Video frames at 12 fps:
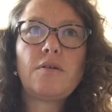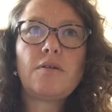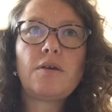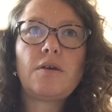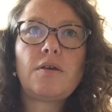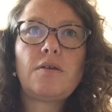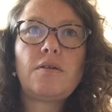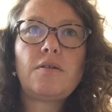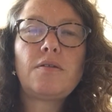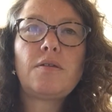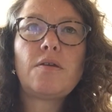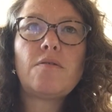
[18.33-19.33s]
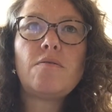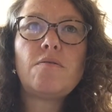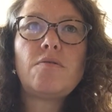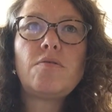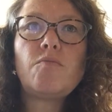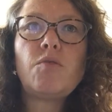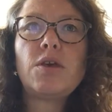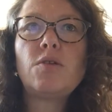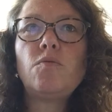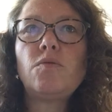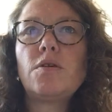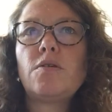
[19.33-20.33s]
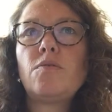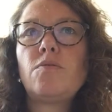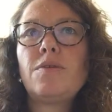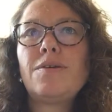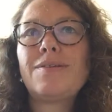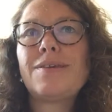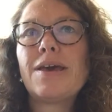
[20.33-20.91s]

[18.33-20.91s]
Okay, so we can also call this